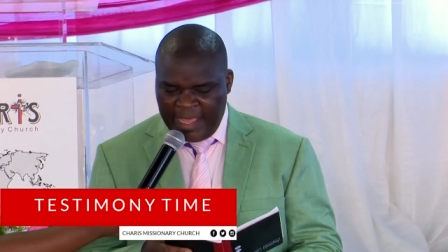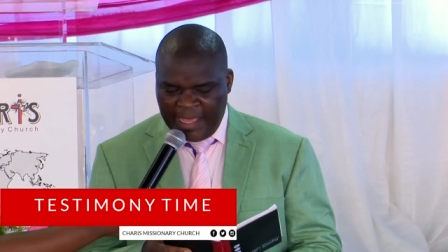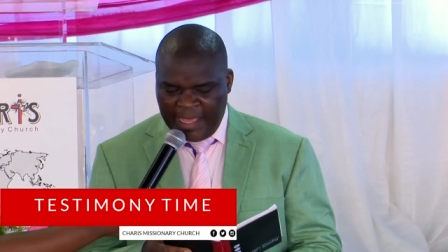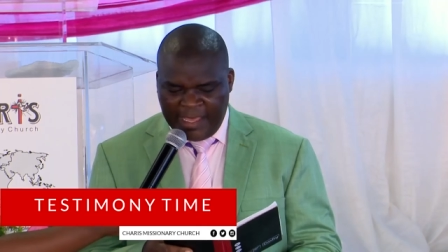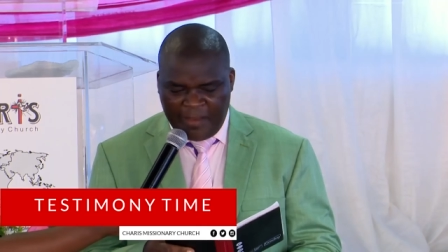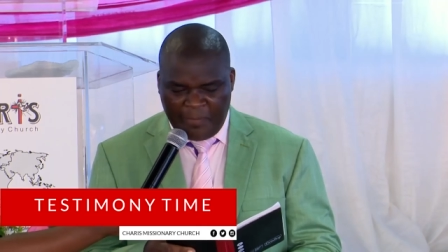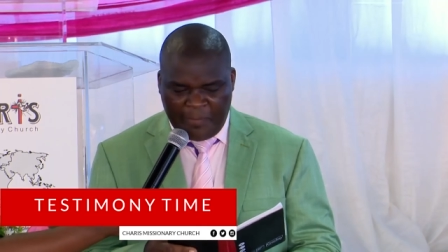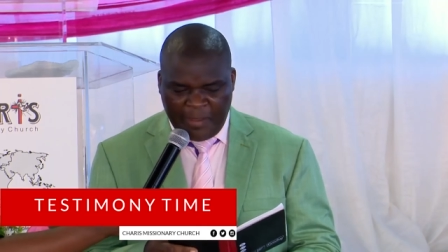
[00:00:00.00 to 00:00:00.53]

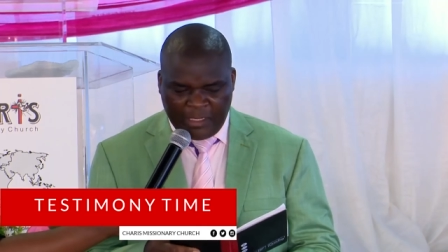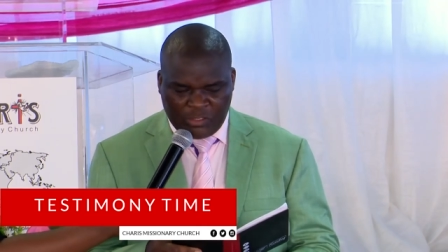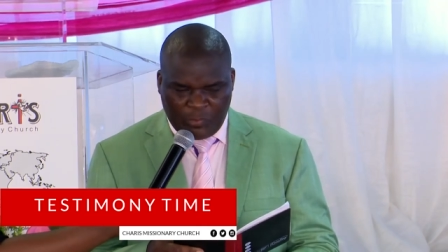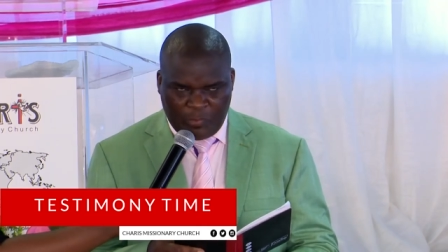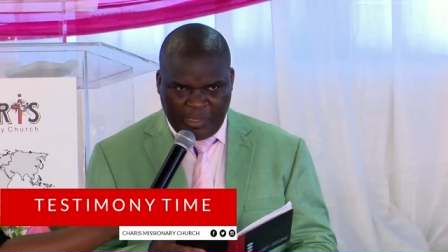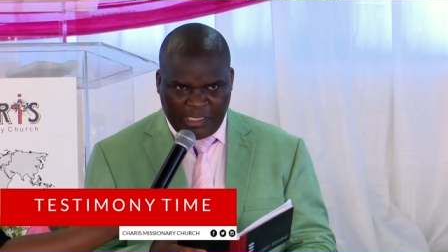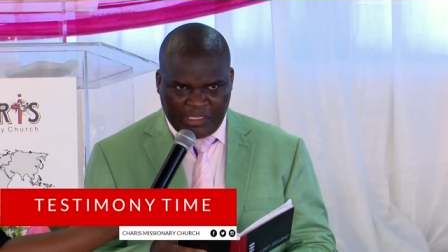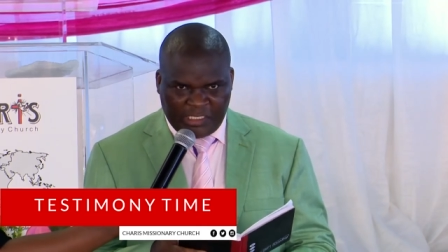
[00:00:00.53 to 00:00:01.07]
again back to
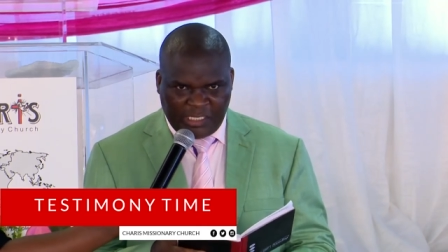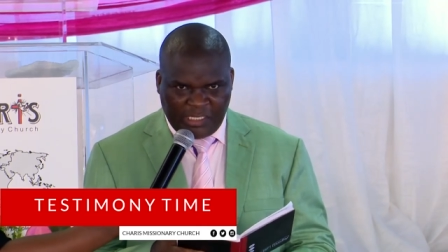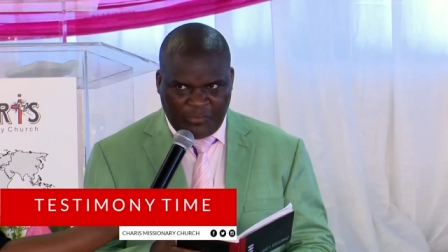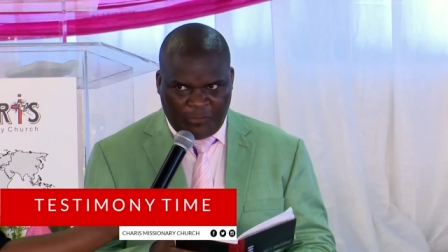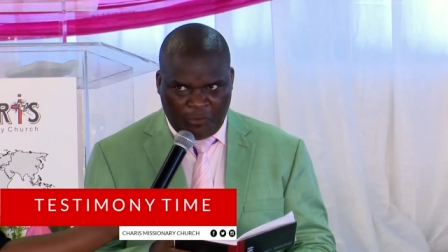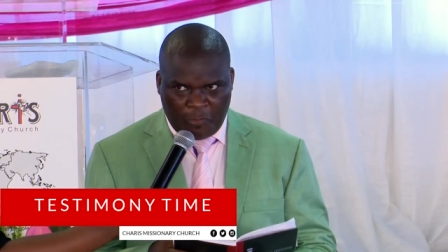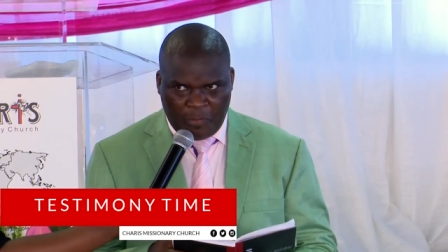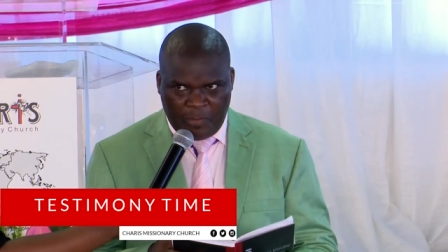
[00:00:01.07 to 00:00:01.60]
Beijing
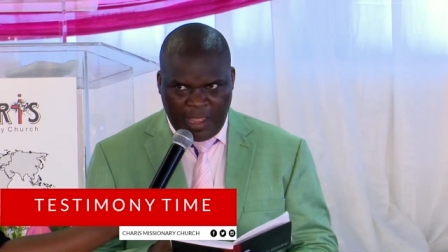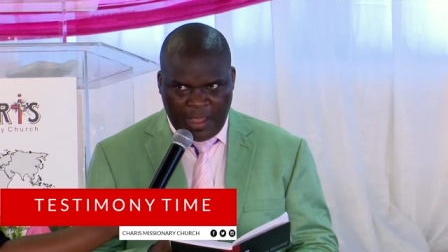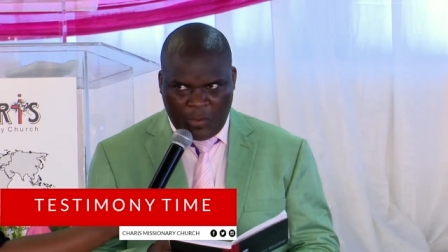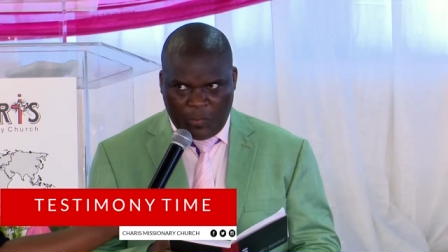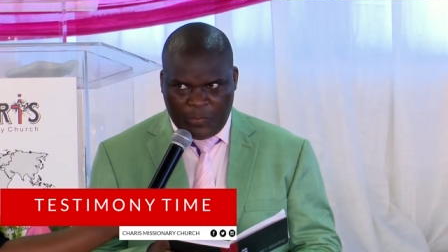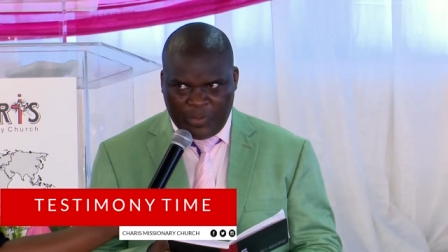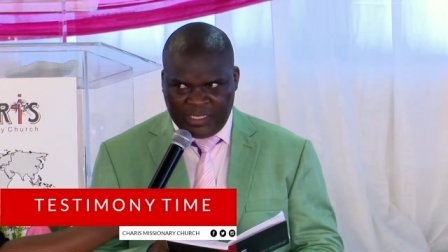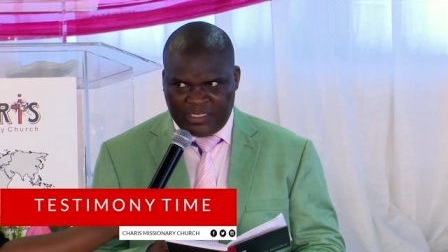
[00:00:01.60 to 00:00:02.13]
for now
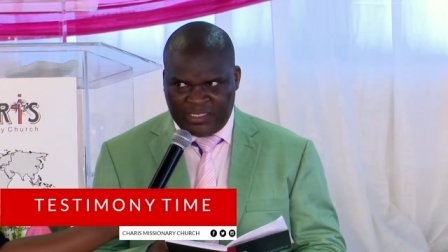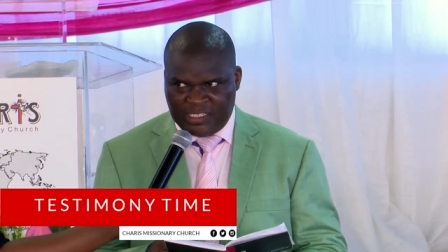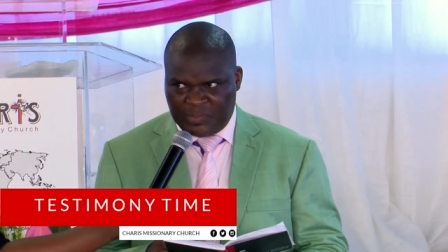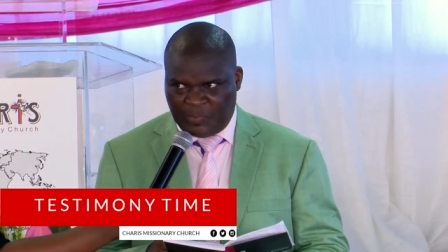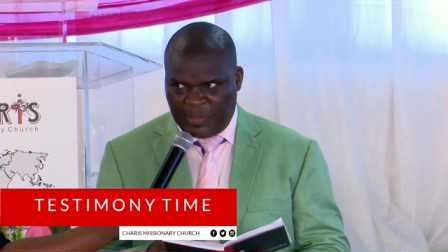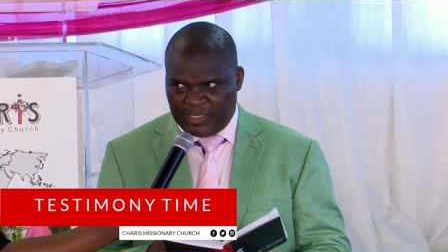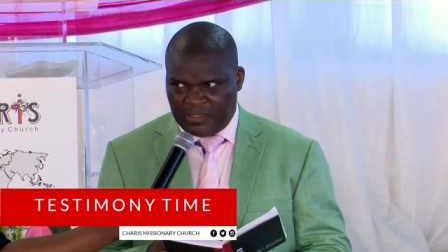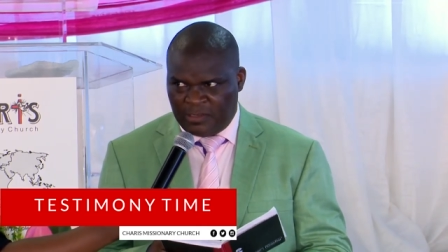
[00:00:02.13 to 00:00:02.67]
business,
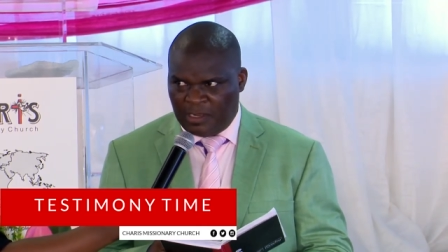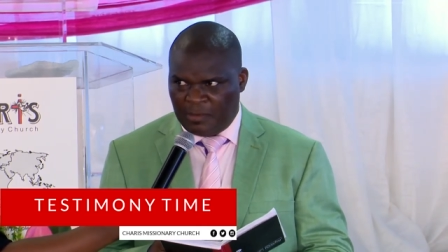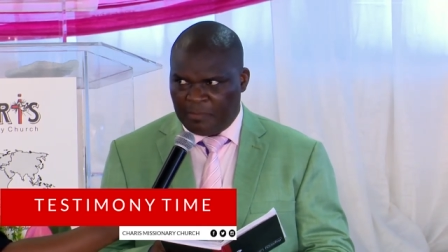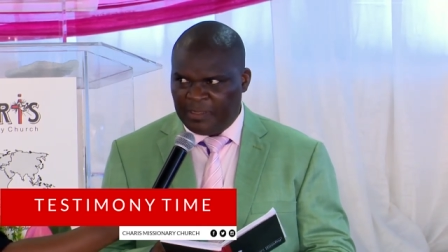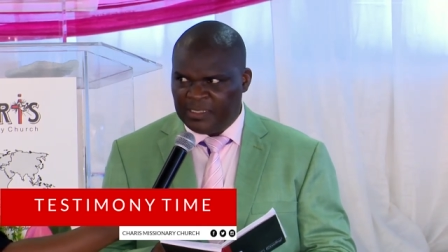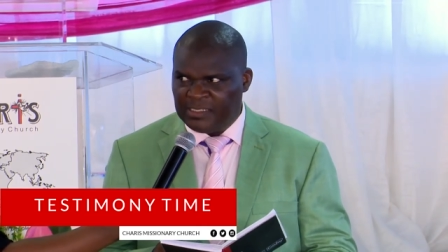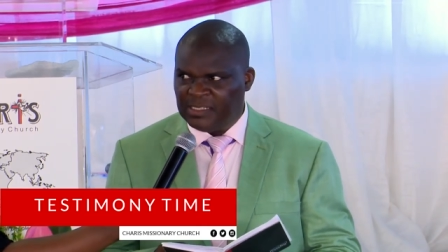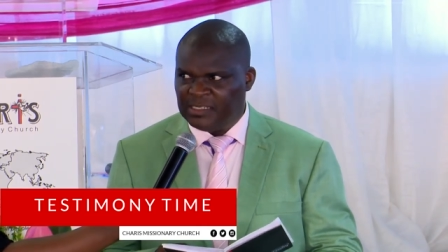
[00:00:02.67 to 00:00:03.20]
personal
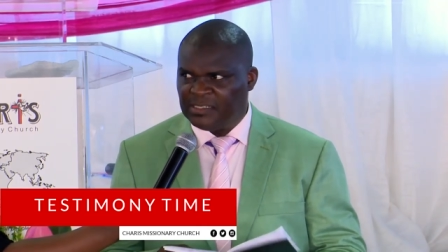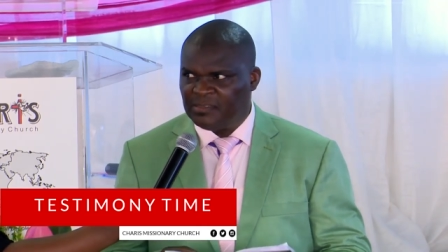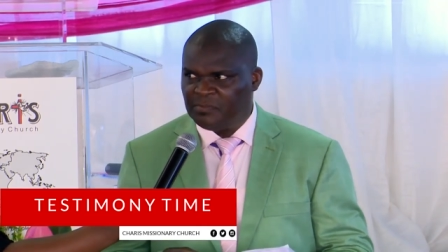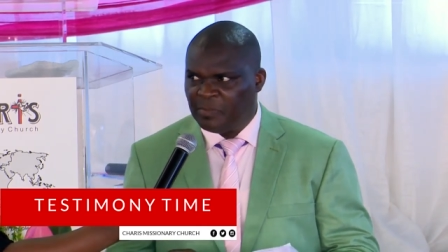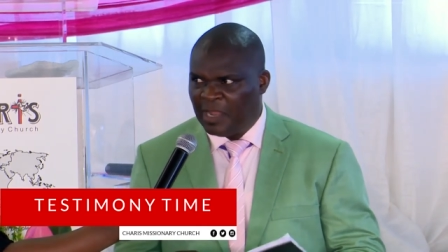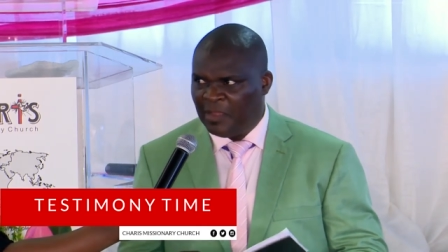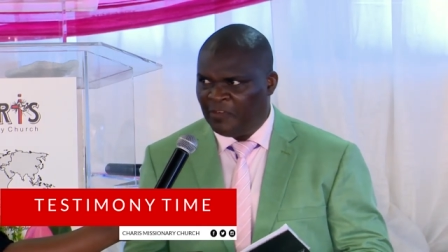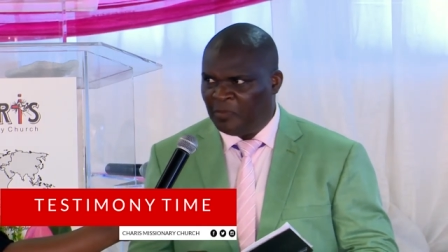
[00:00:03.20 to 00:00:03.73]
business,
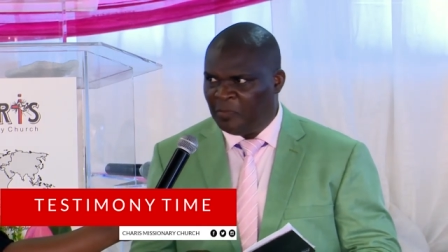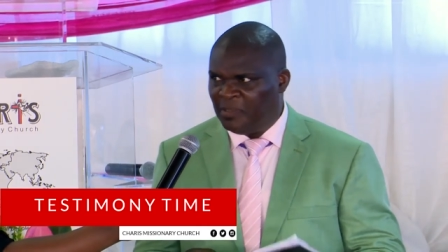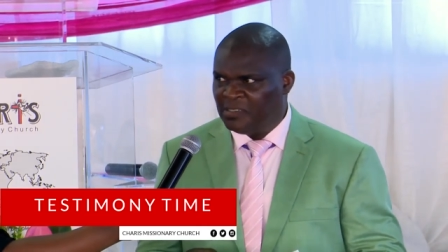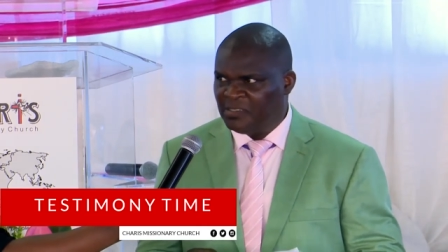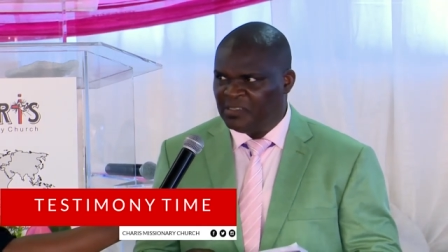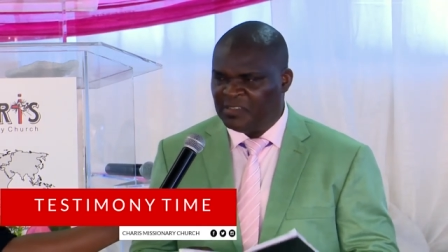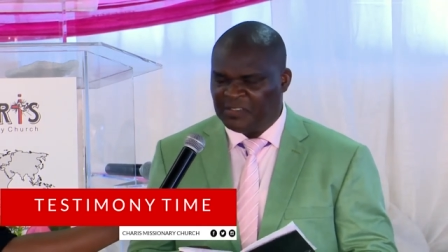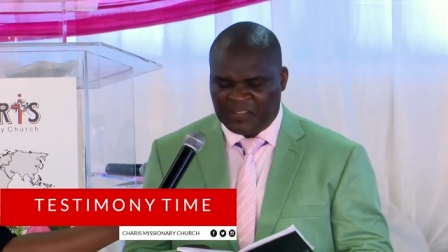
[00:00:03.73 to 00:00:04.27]
private
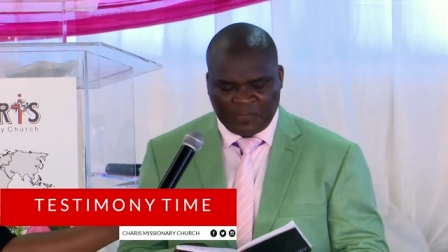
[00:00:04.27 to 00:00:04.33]
business.